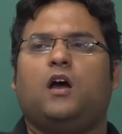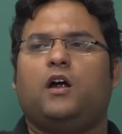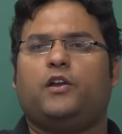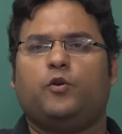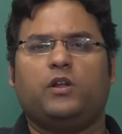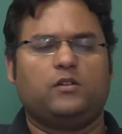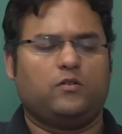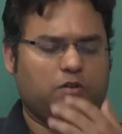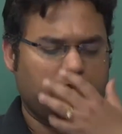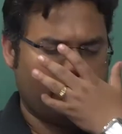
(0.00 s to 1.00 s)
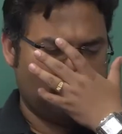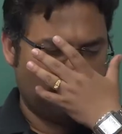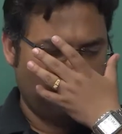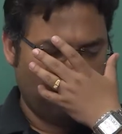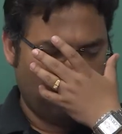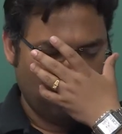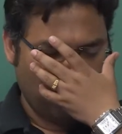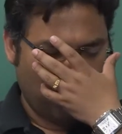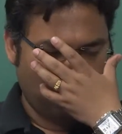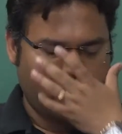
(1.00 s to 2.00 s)
during the course of this week
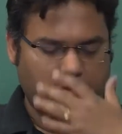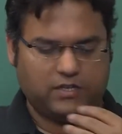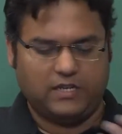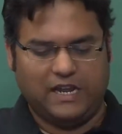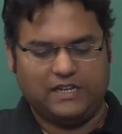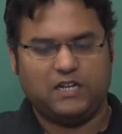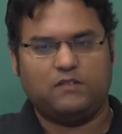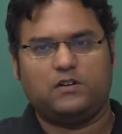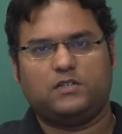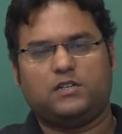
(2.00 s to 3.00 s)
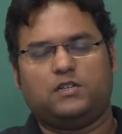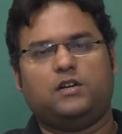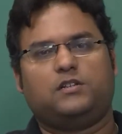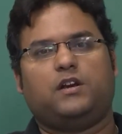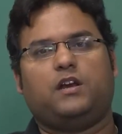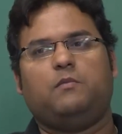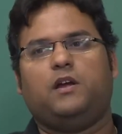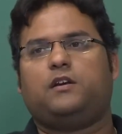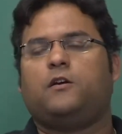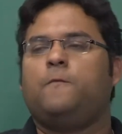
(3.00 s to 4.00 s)
about this nature versus nurture
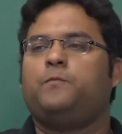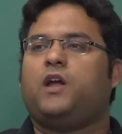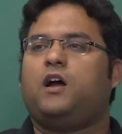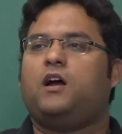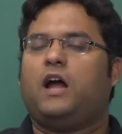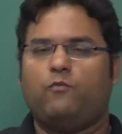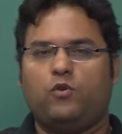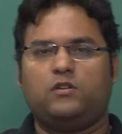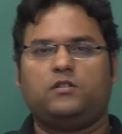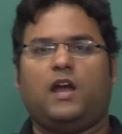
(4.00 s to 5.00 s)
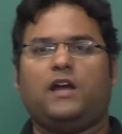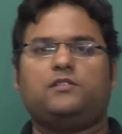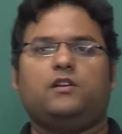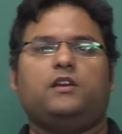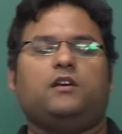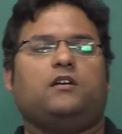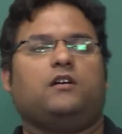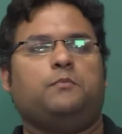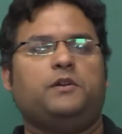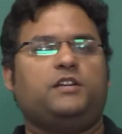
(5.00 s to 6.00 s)
debate, I would actually
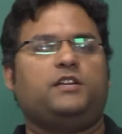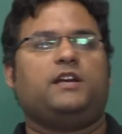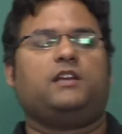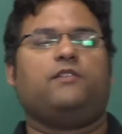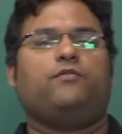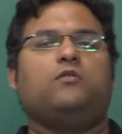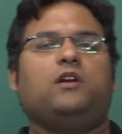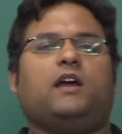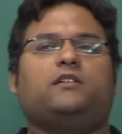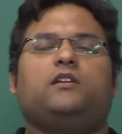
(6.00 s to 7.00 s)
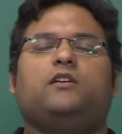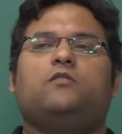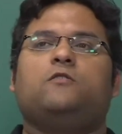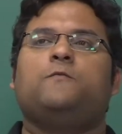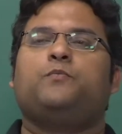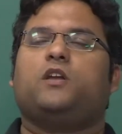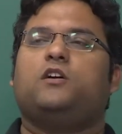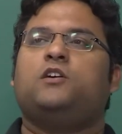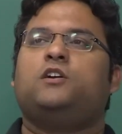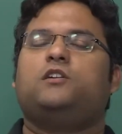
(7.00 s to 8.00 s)
appreciate if you could actually
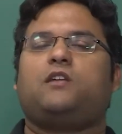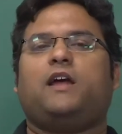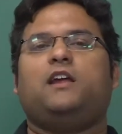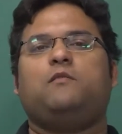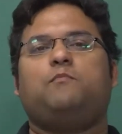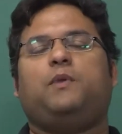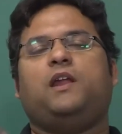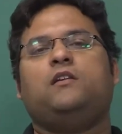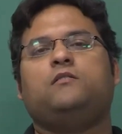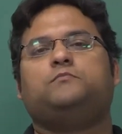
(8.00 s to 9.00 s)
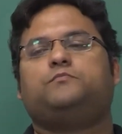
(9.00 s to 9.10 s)
try and pin